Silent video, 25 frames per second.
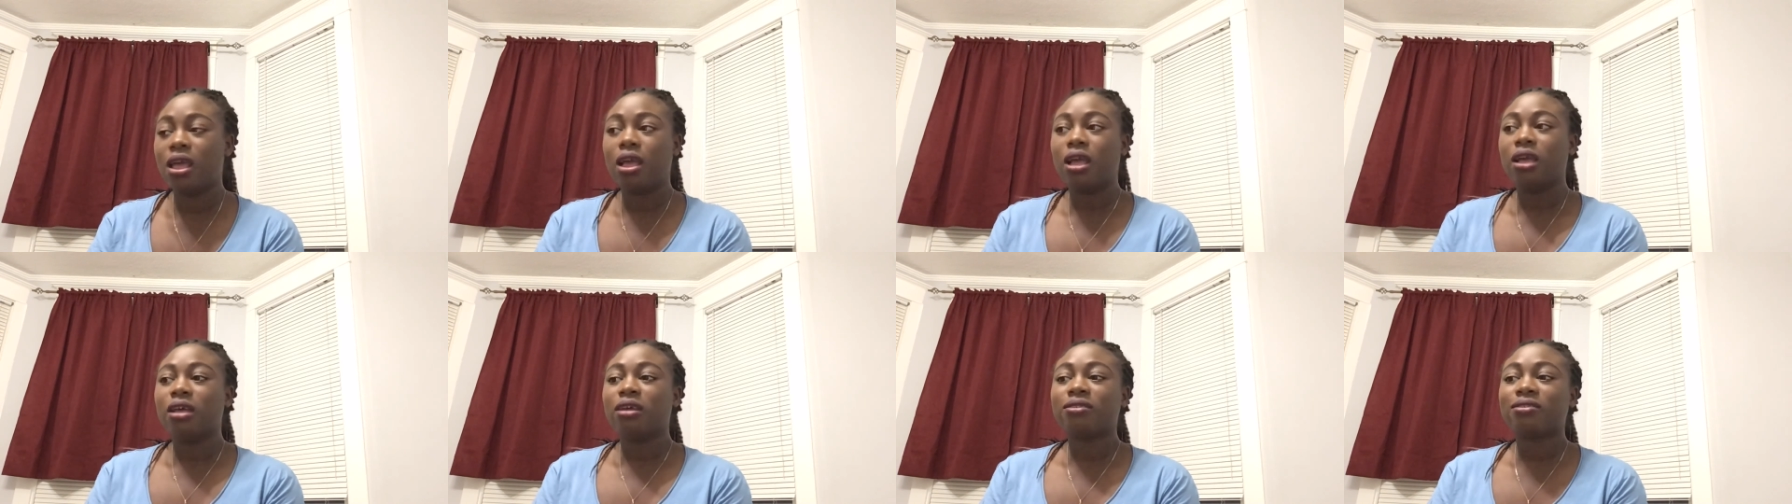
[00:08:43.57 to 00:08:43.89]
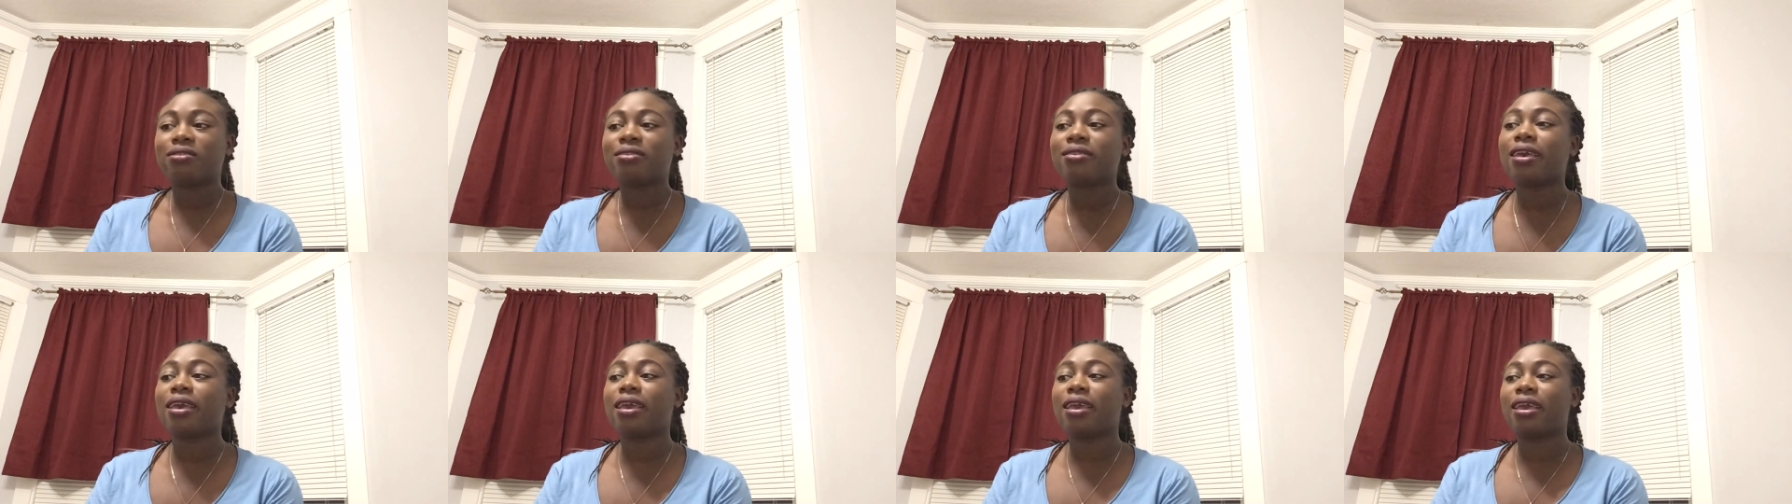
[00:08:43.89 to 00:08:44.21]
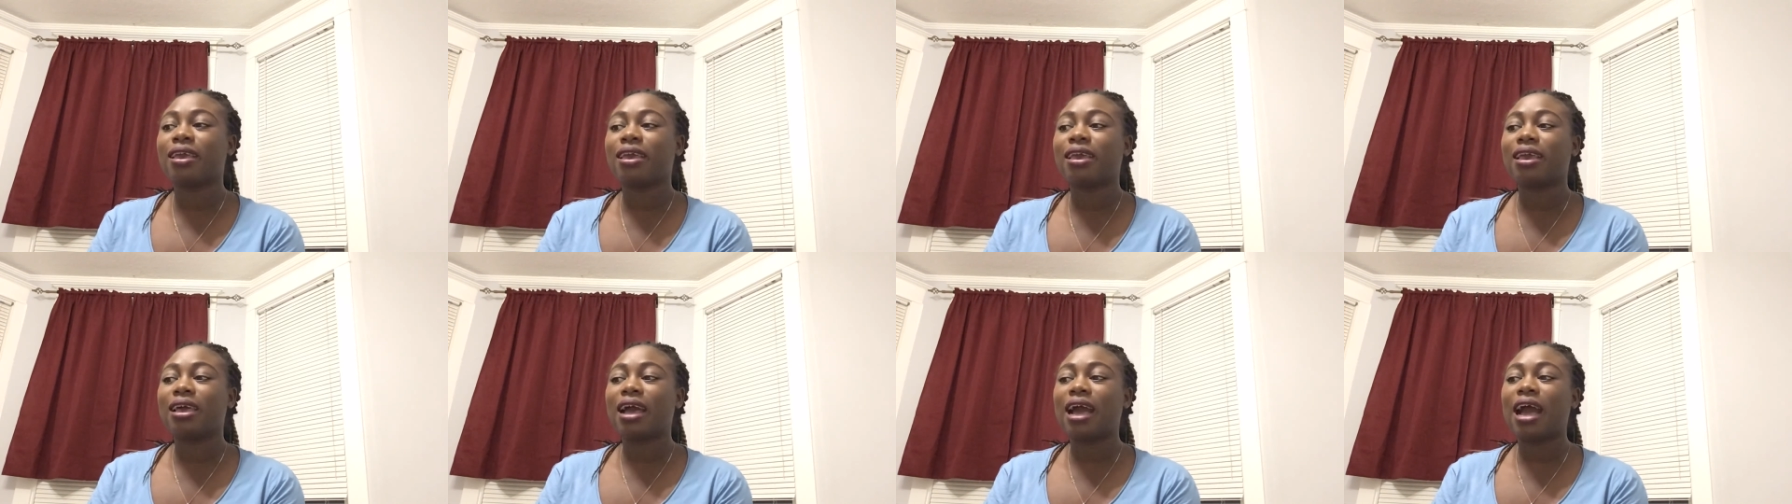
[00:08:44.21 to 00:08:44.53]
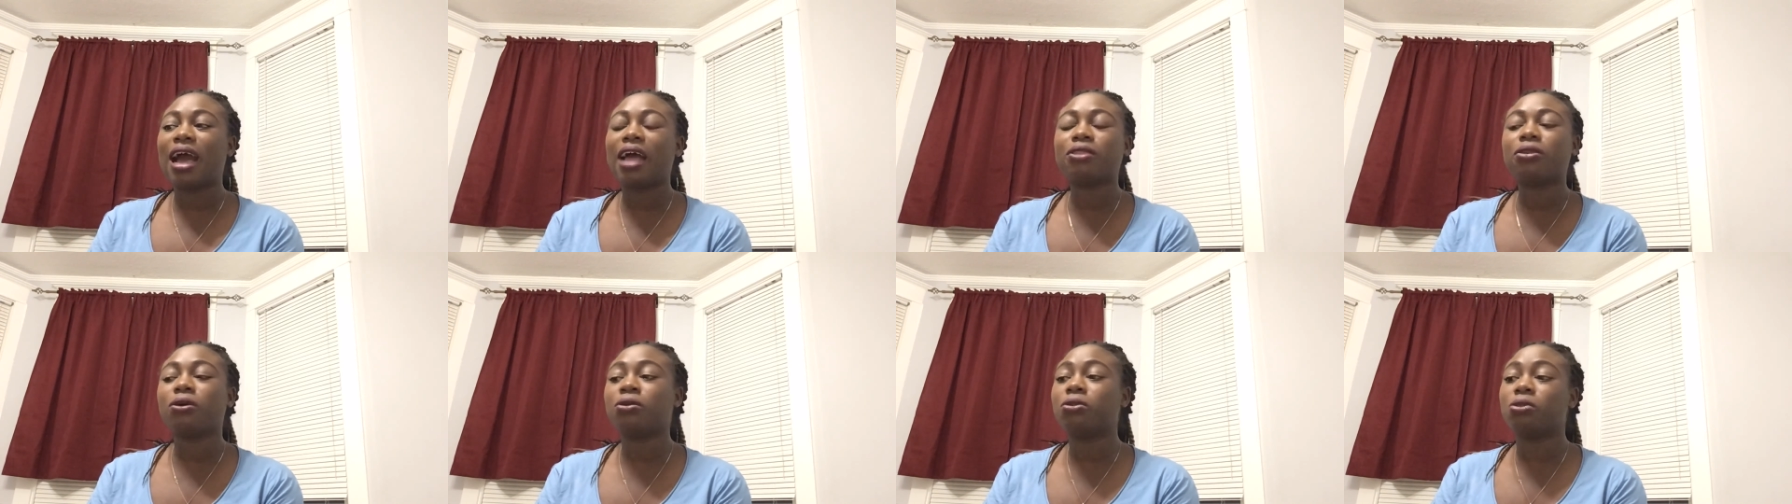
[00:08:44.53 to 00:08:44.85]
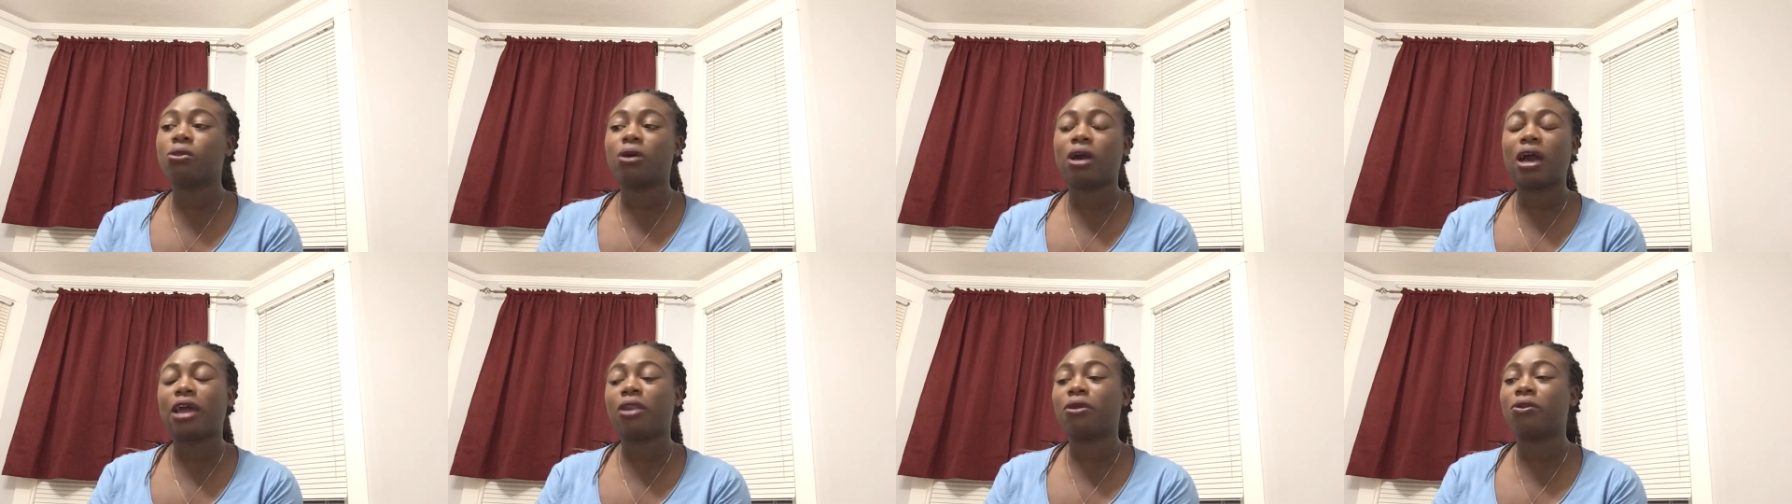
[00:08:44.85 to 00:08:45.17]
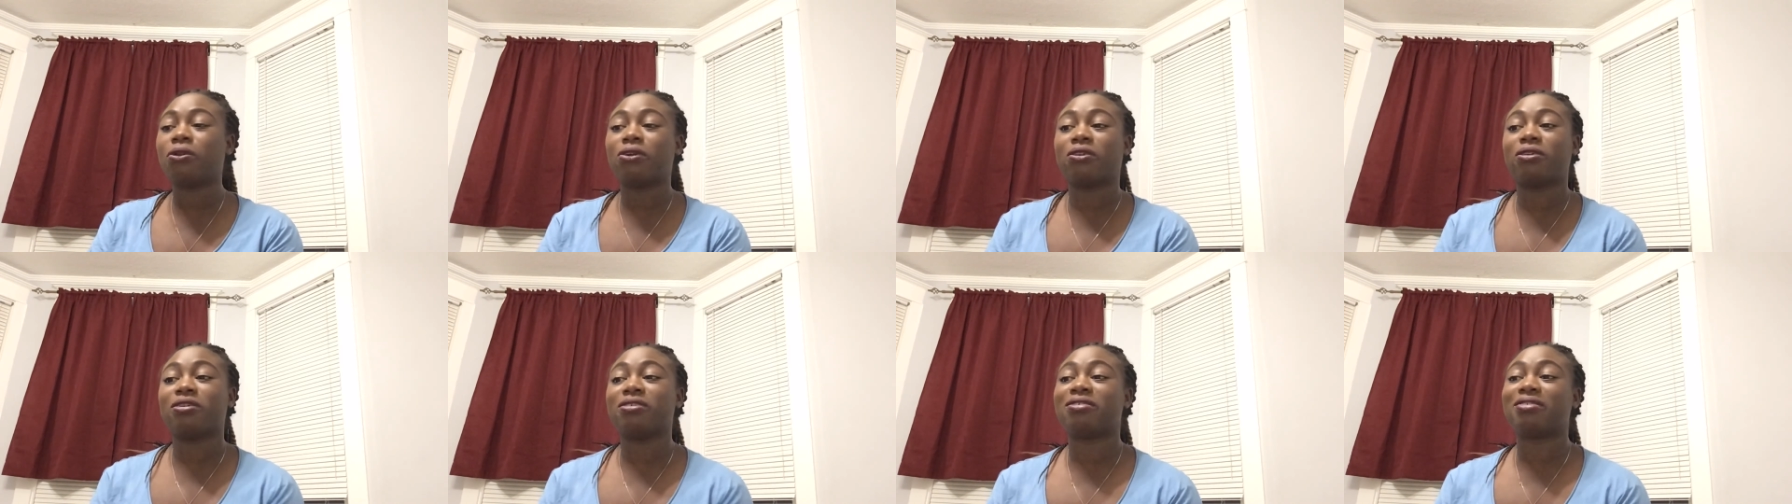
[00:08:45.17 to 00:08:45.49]
See, I don't
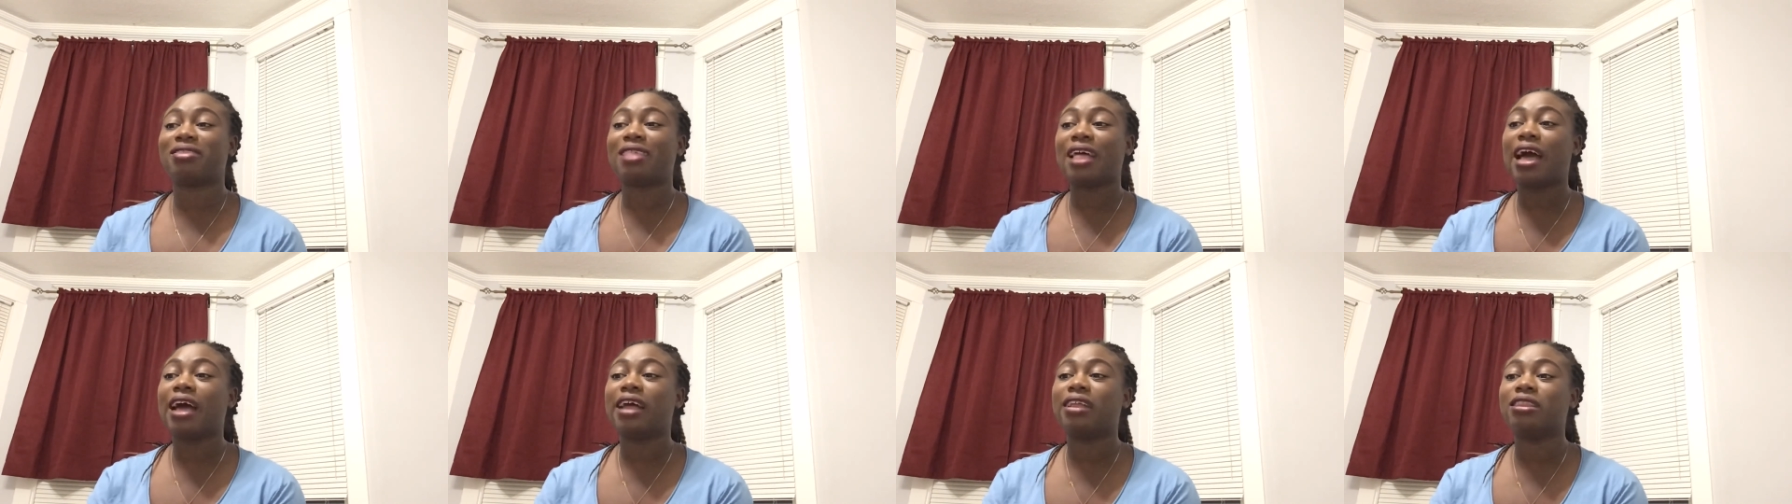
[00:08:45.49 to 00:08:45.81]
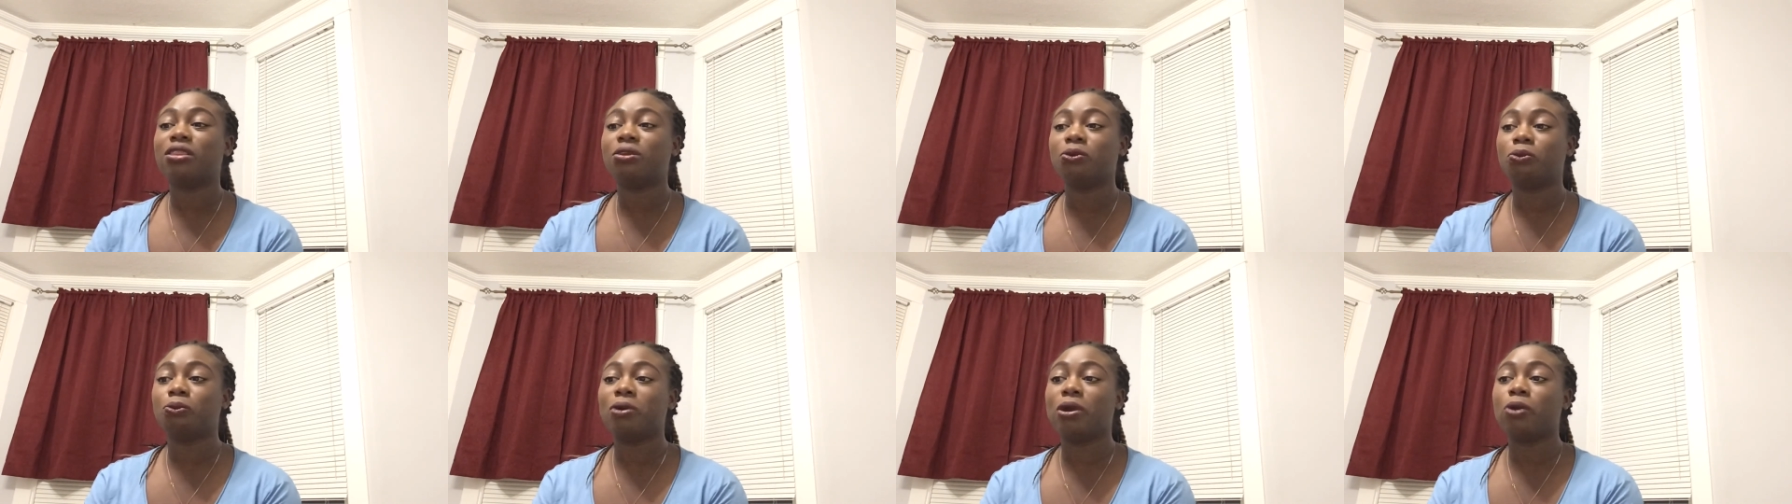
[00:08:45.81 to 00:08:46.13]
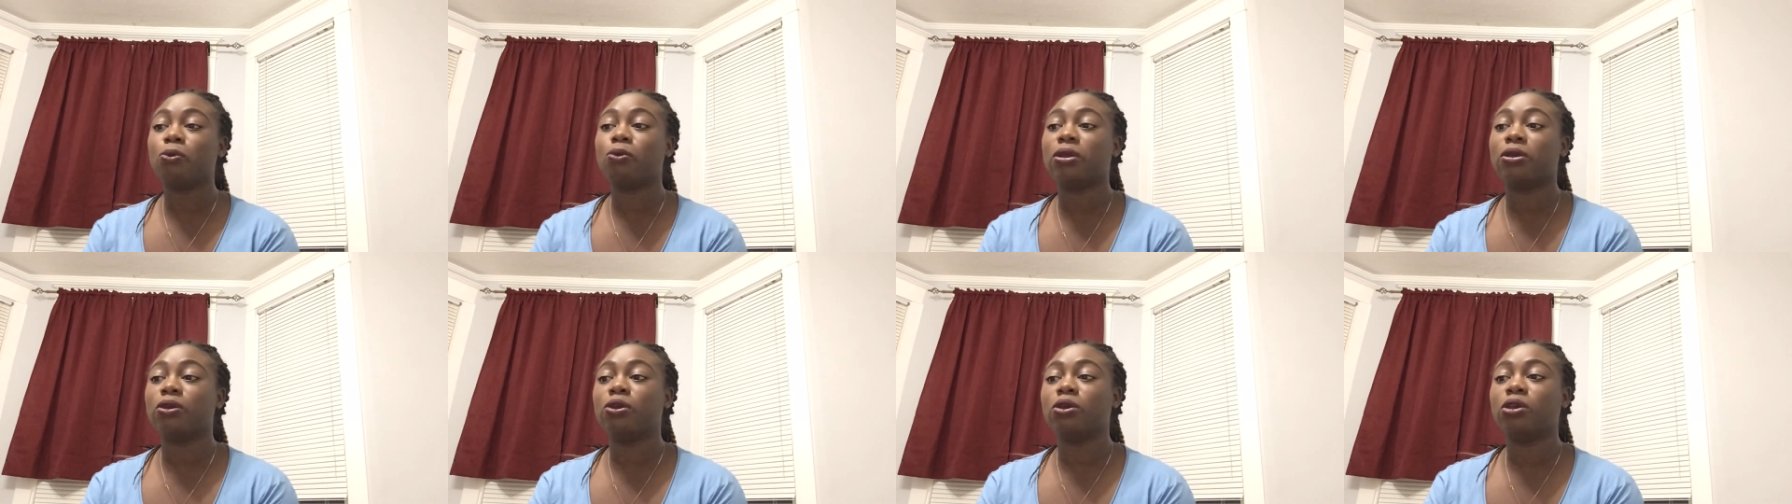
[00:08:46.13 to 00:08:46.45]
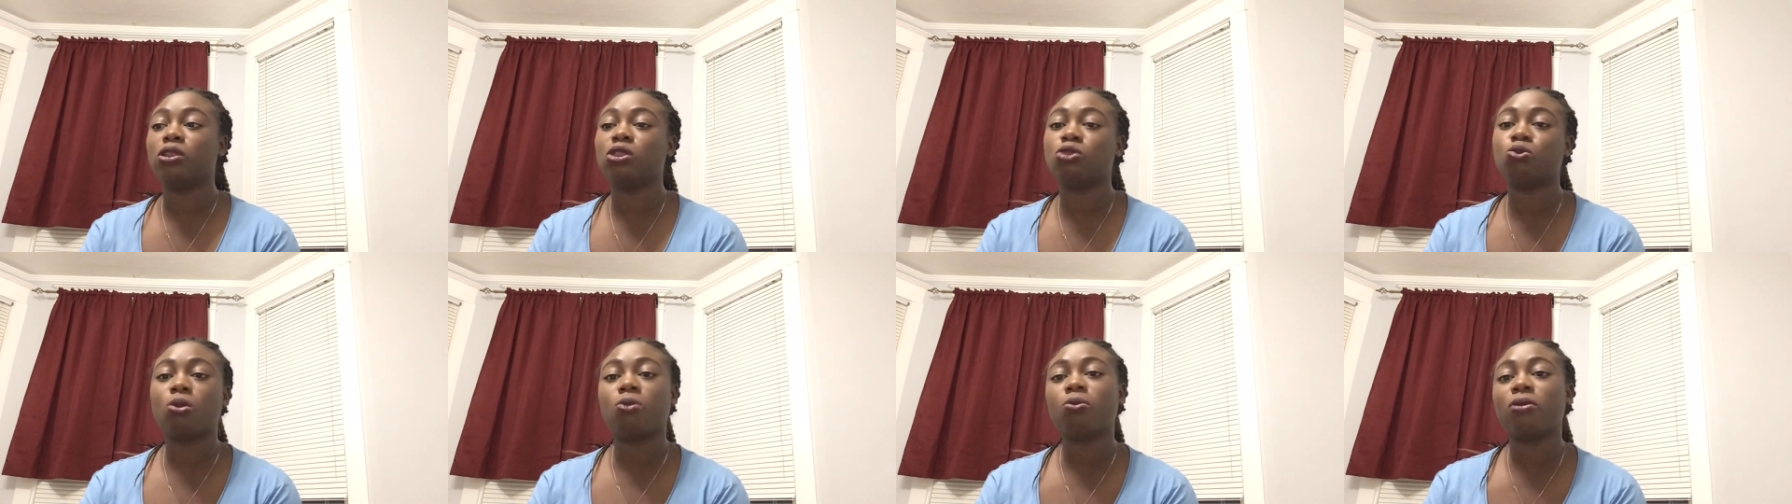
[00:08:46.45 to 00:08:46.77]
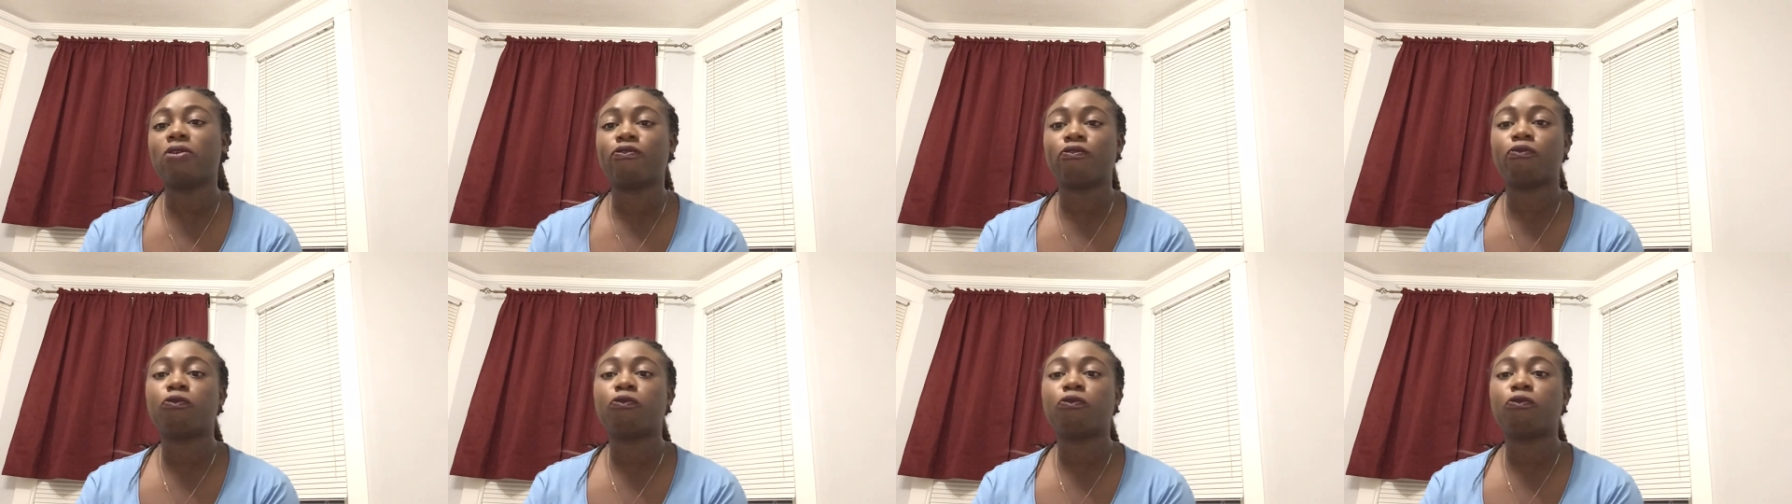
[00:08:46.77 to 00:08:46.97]
understand the way we